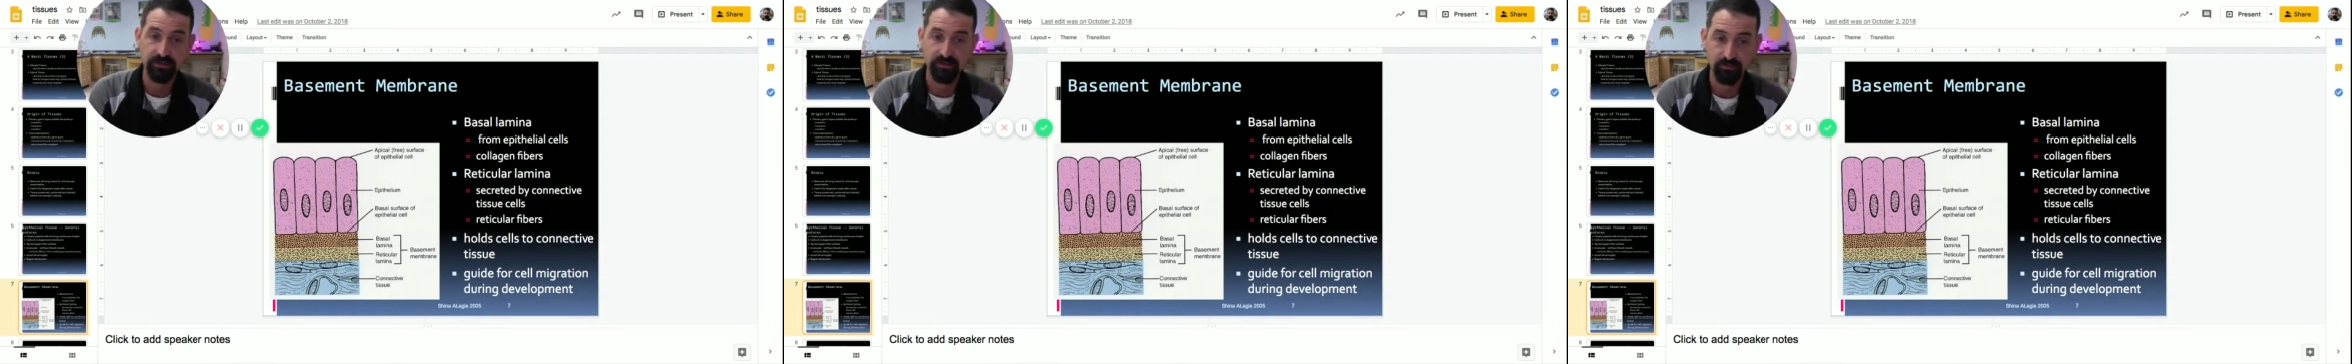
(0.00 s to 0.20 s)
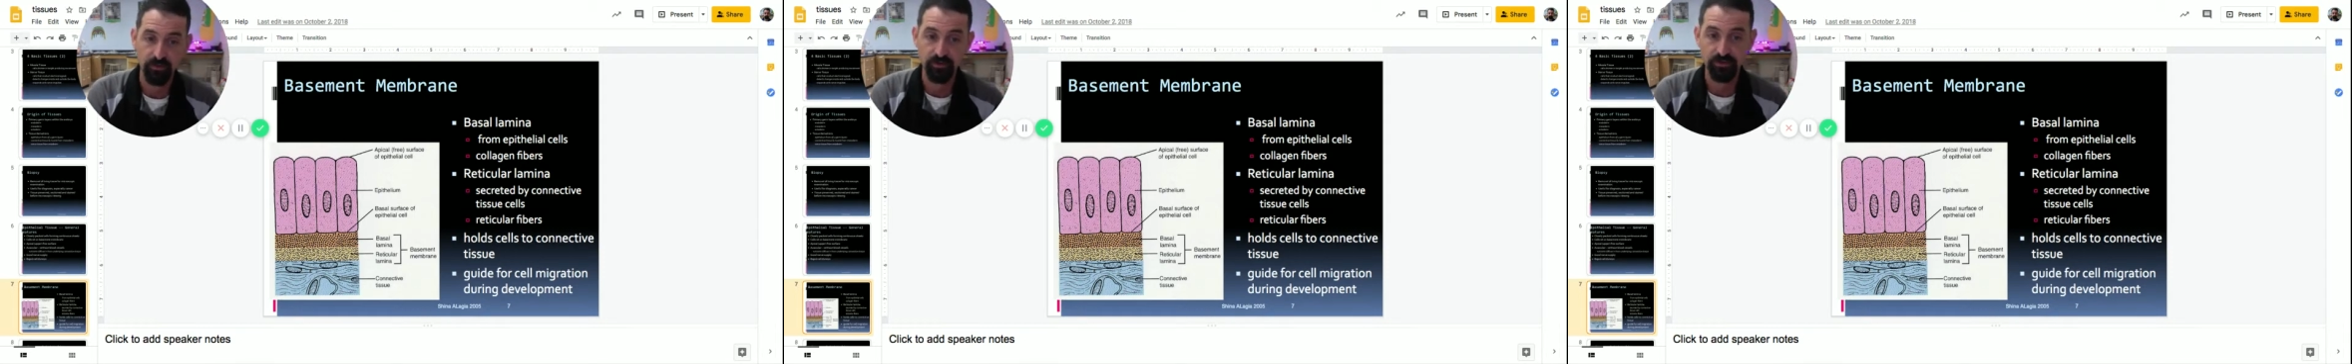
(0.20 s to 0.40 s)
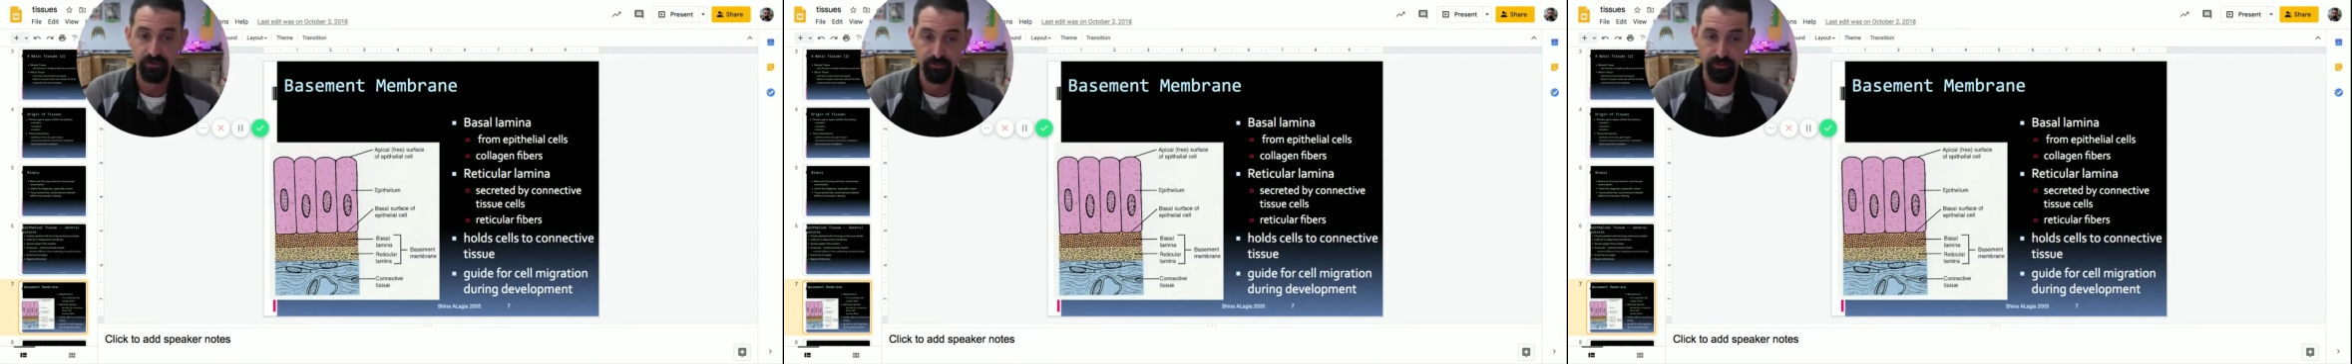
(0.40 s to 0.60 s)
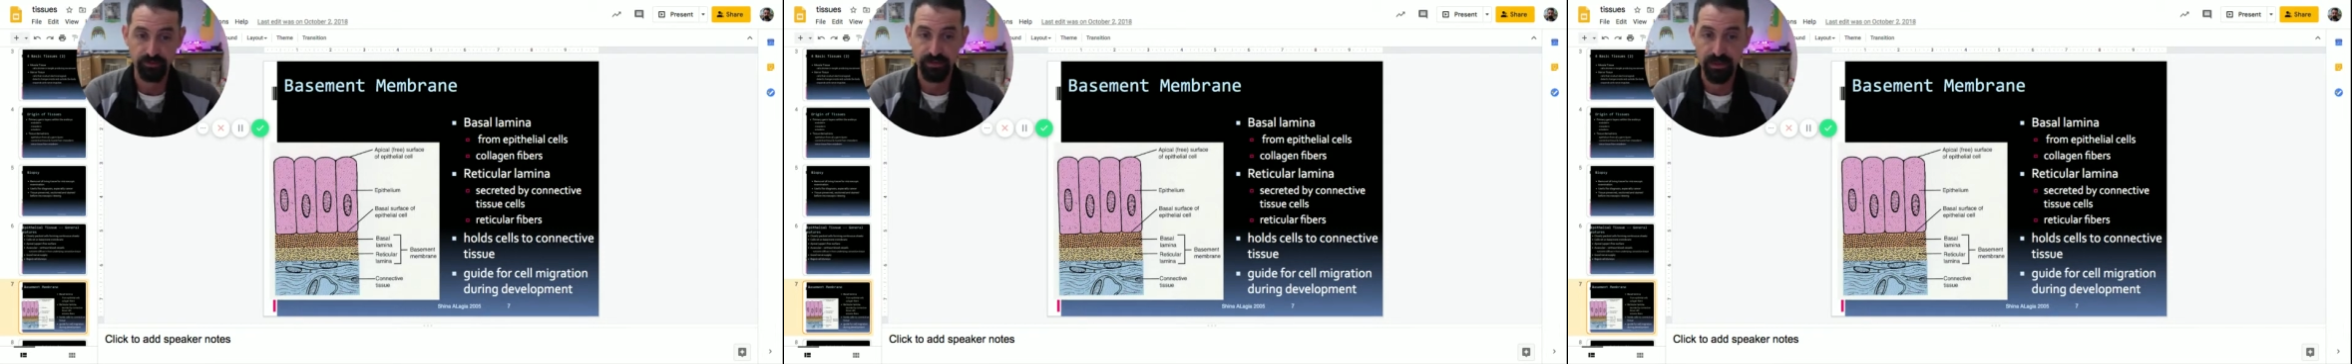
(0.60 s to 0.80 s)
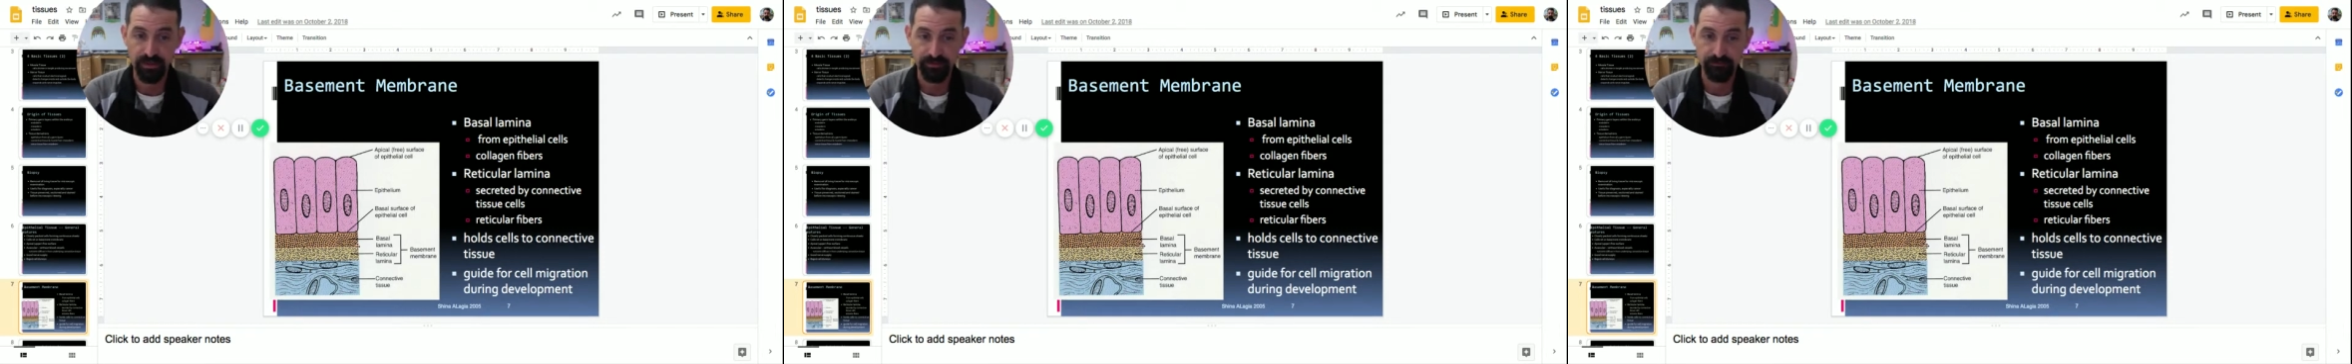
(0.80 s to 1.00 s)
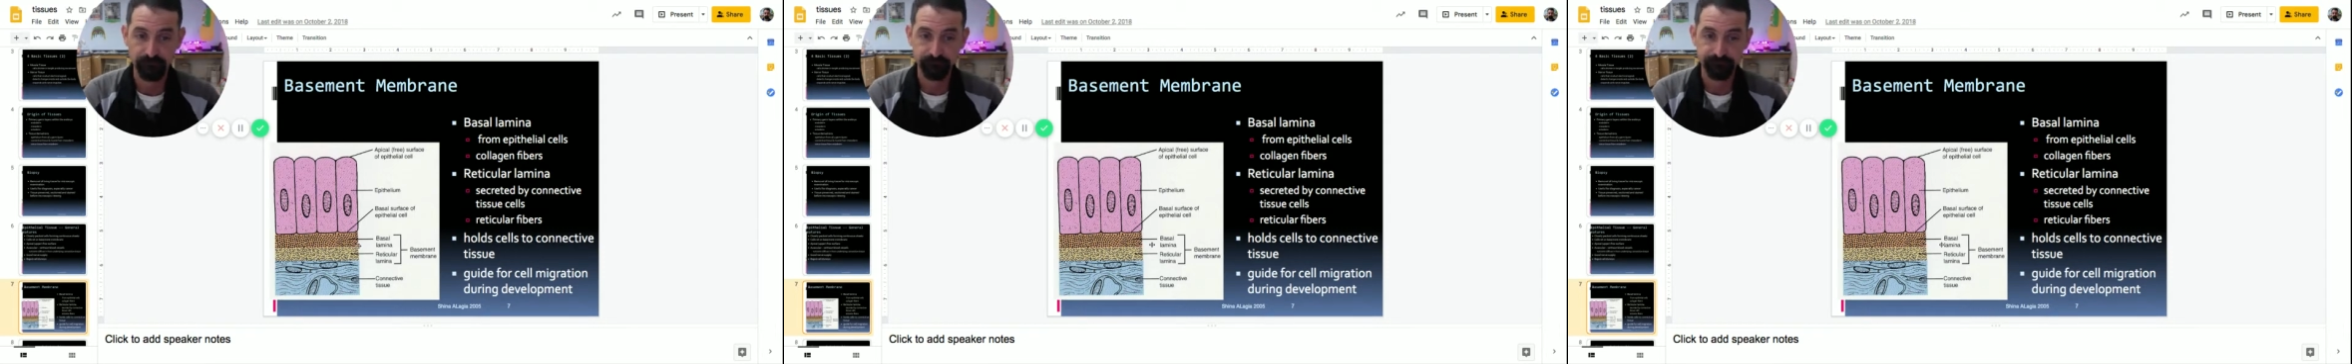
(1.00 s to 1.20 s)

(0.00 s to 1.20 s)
it's supposed to protect.